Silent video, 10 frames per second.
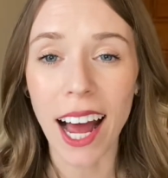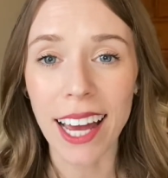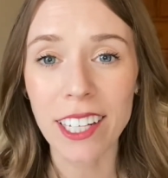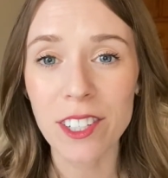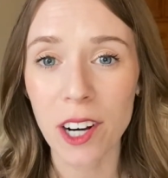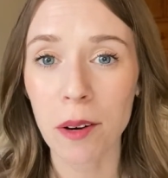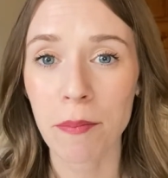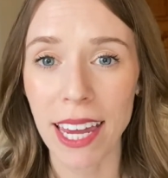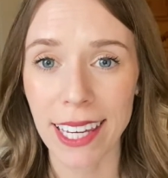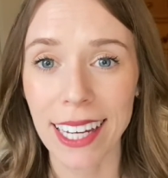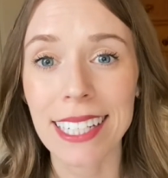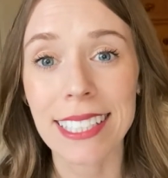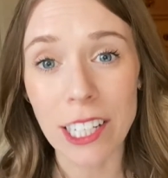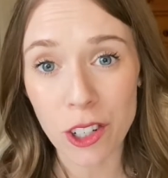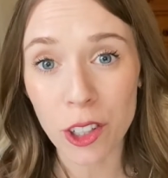I could start making
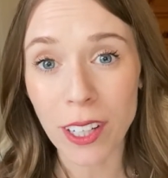additional